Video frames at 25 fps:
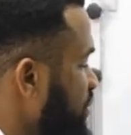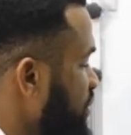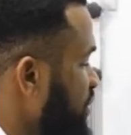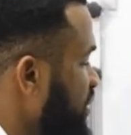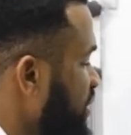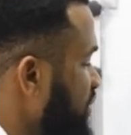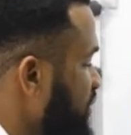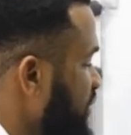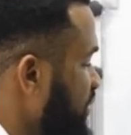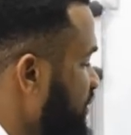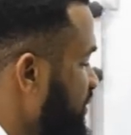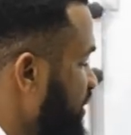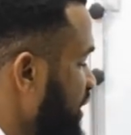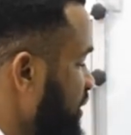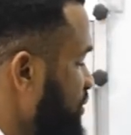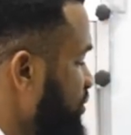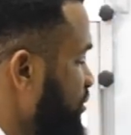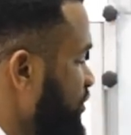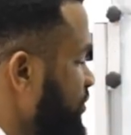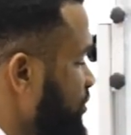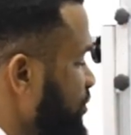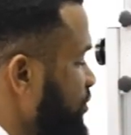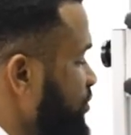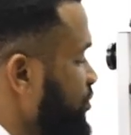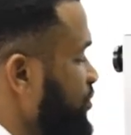degrees
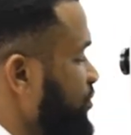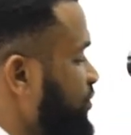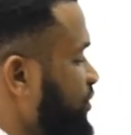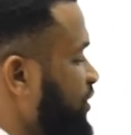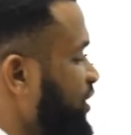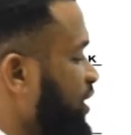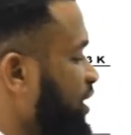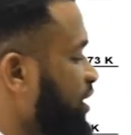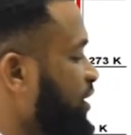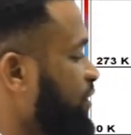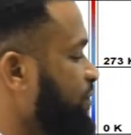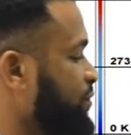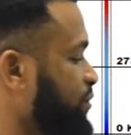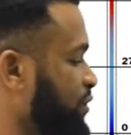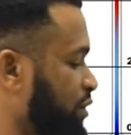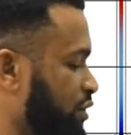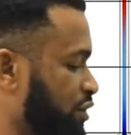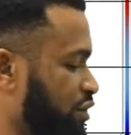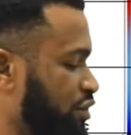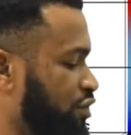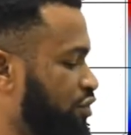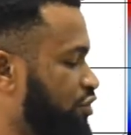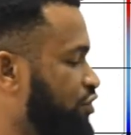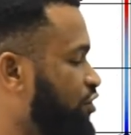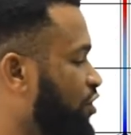Celsius. You see?
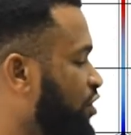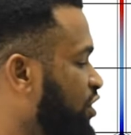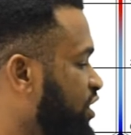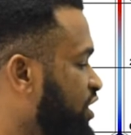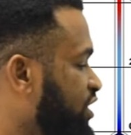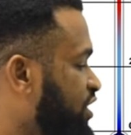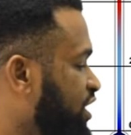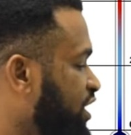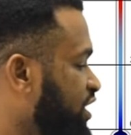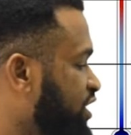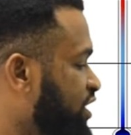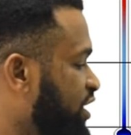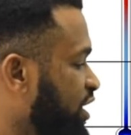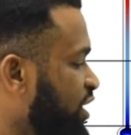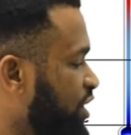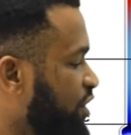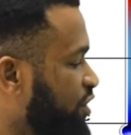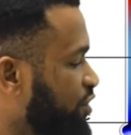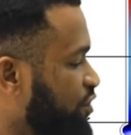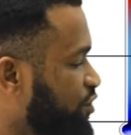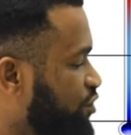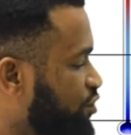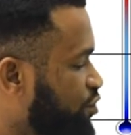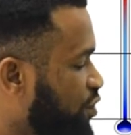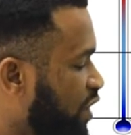So it is
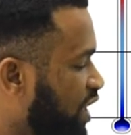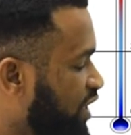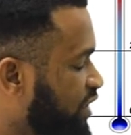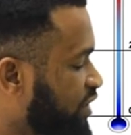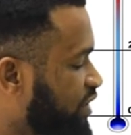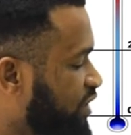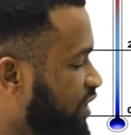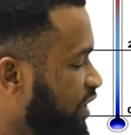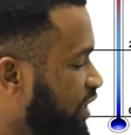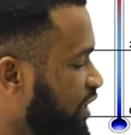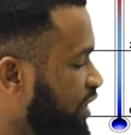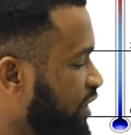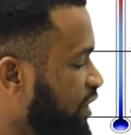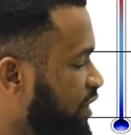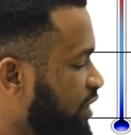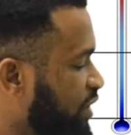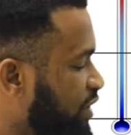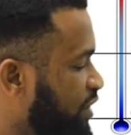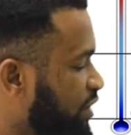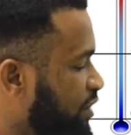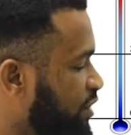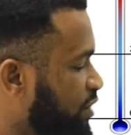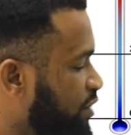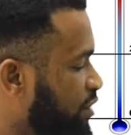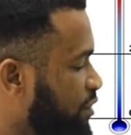
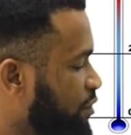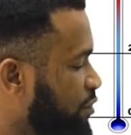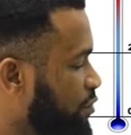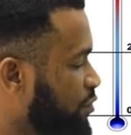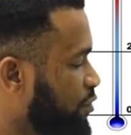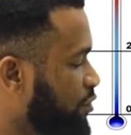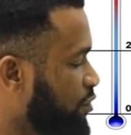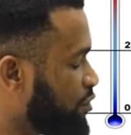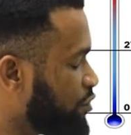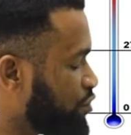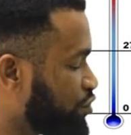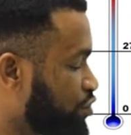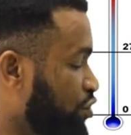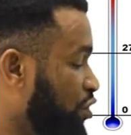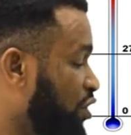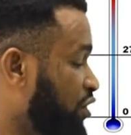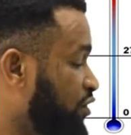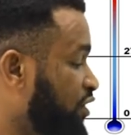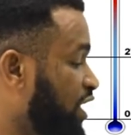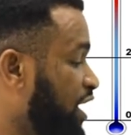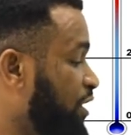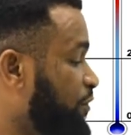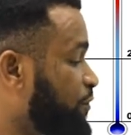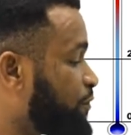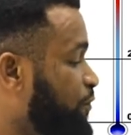
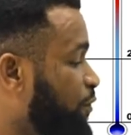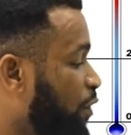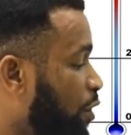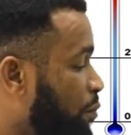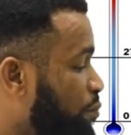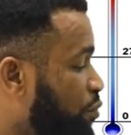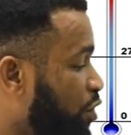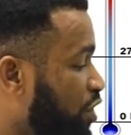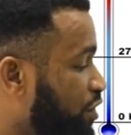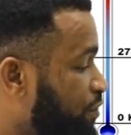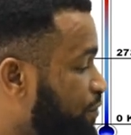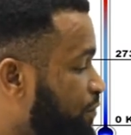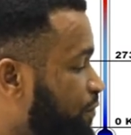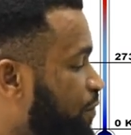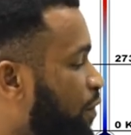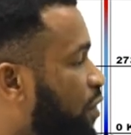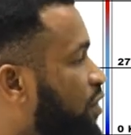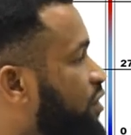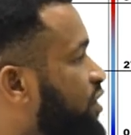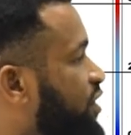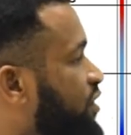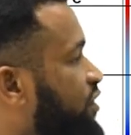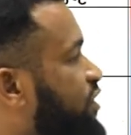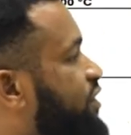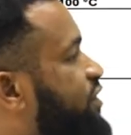
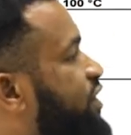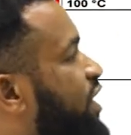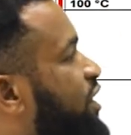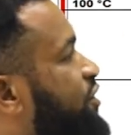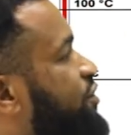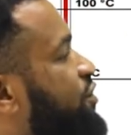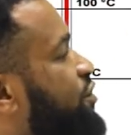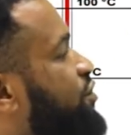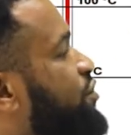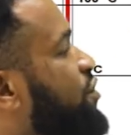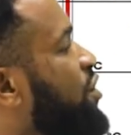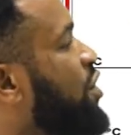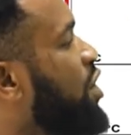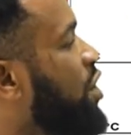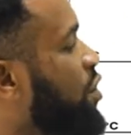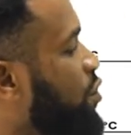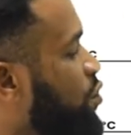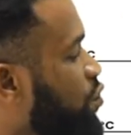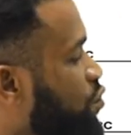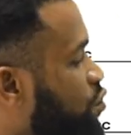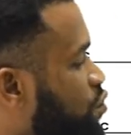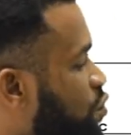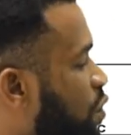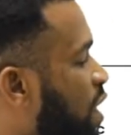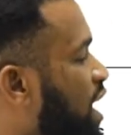204.4 degrees Celsius.
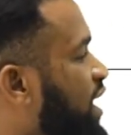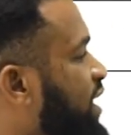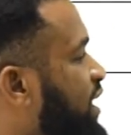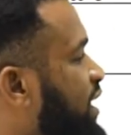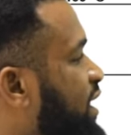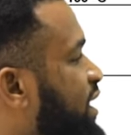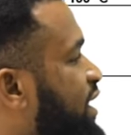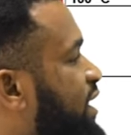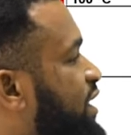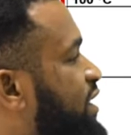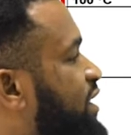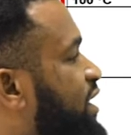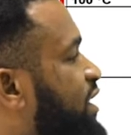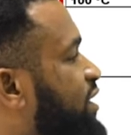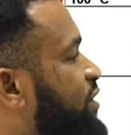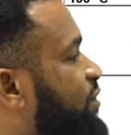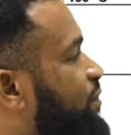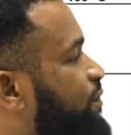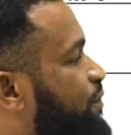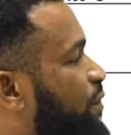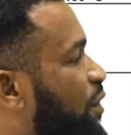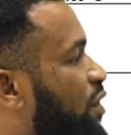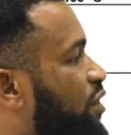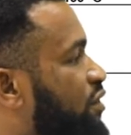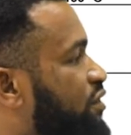When it is
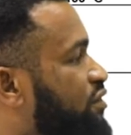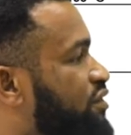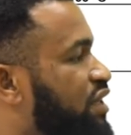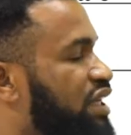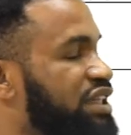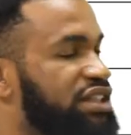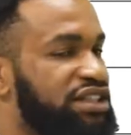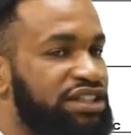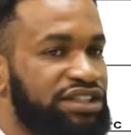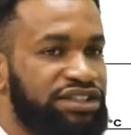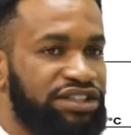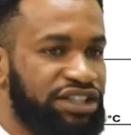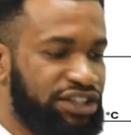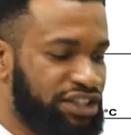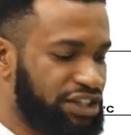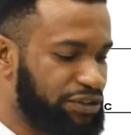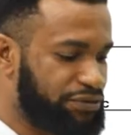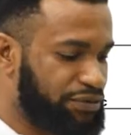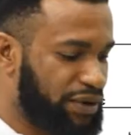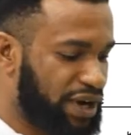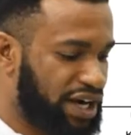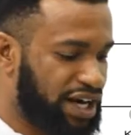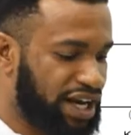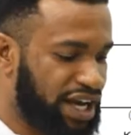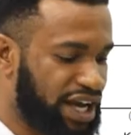400 degree
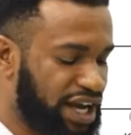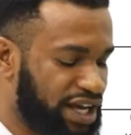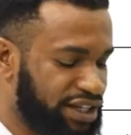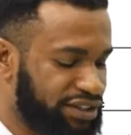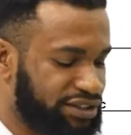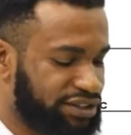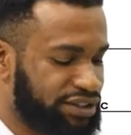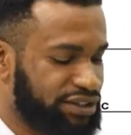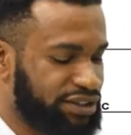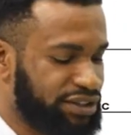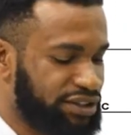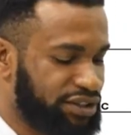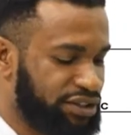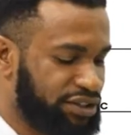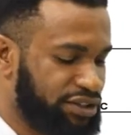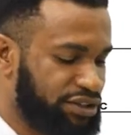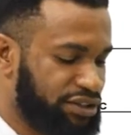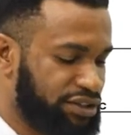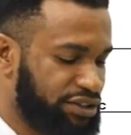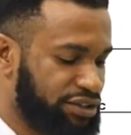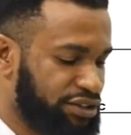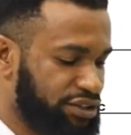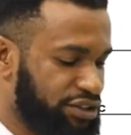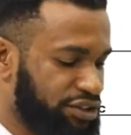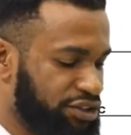Fahrenheit,
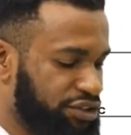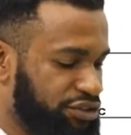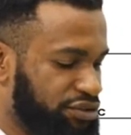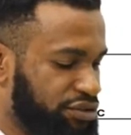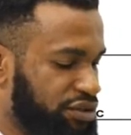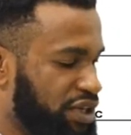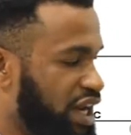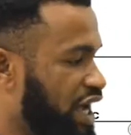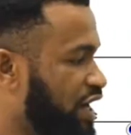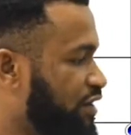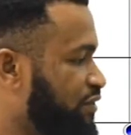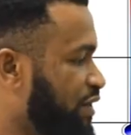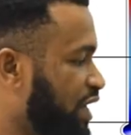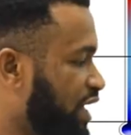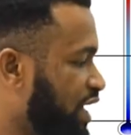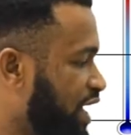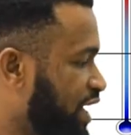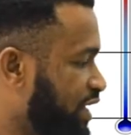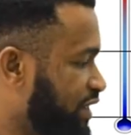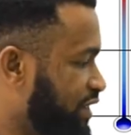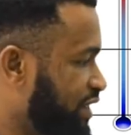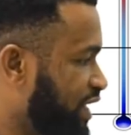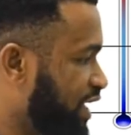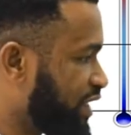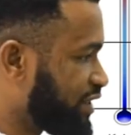you now
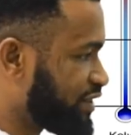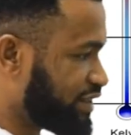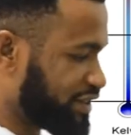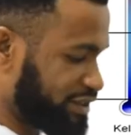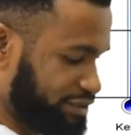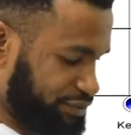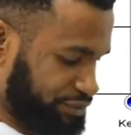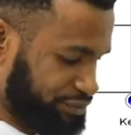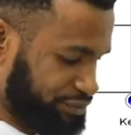realize that